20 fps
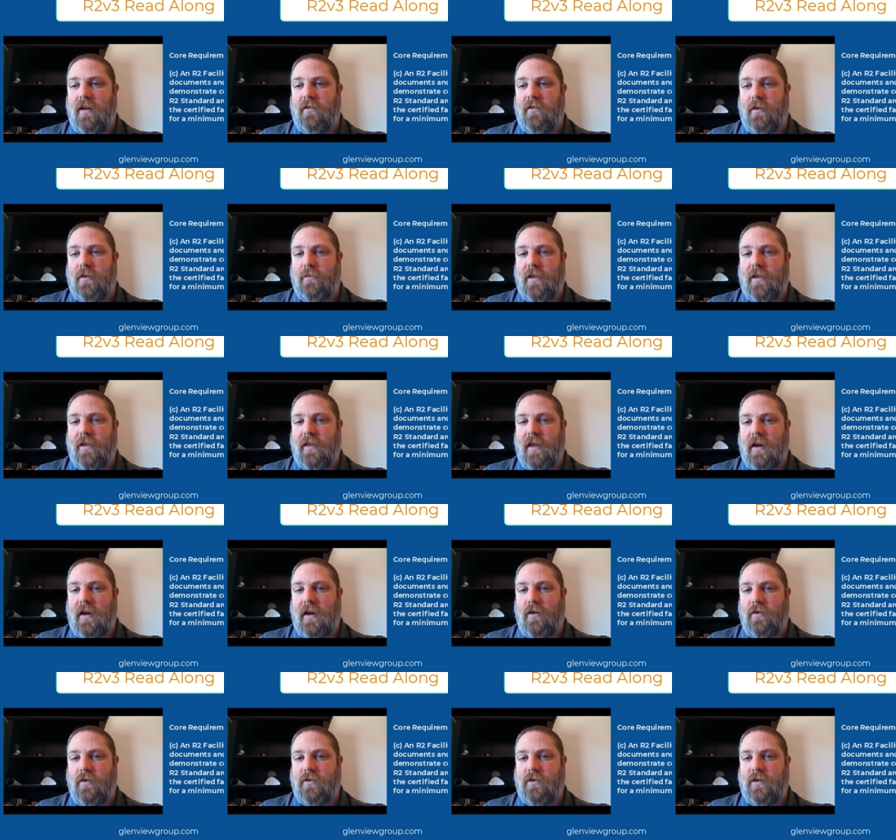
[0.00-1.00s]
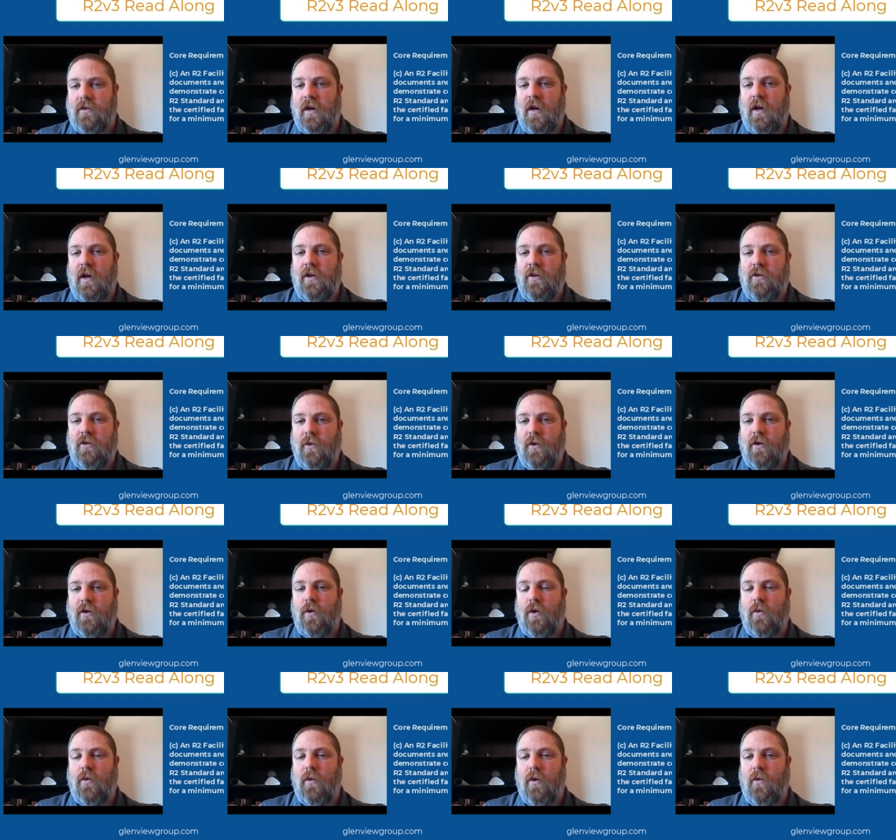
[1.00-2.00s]
is something that goes to a
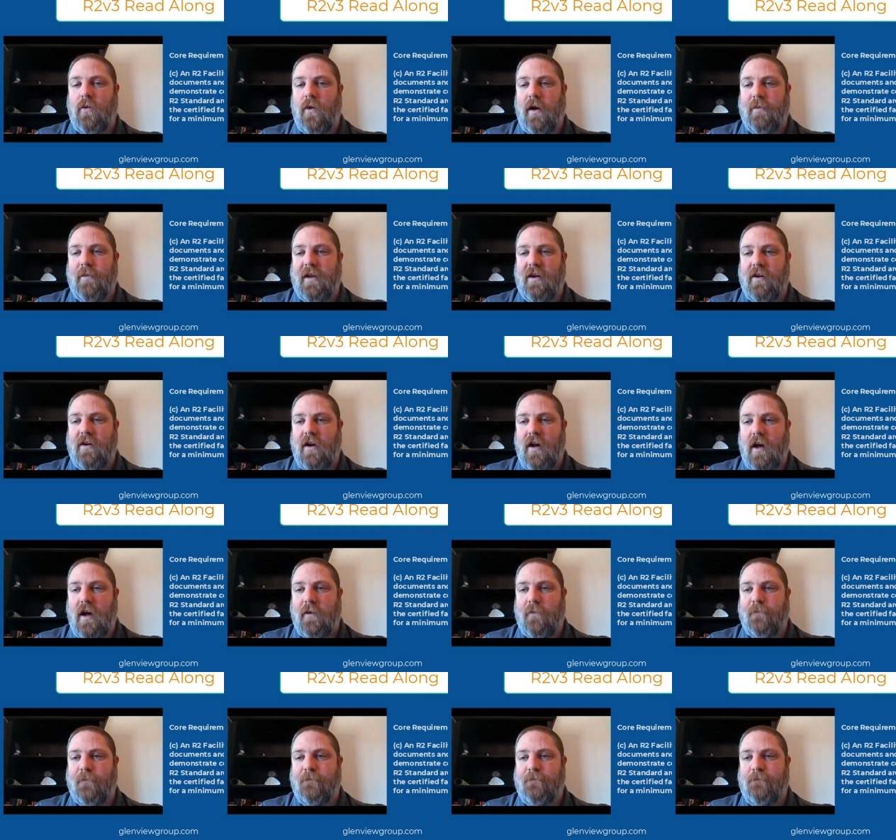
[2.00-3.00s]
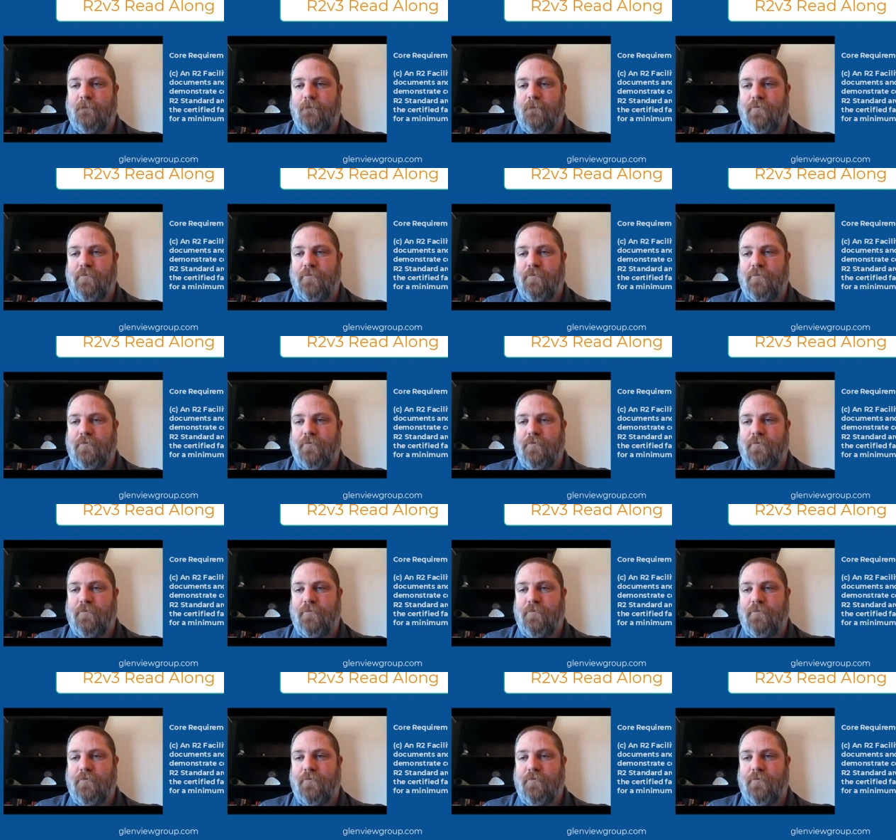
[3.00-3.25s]
core requirement or not.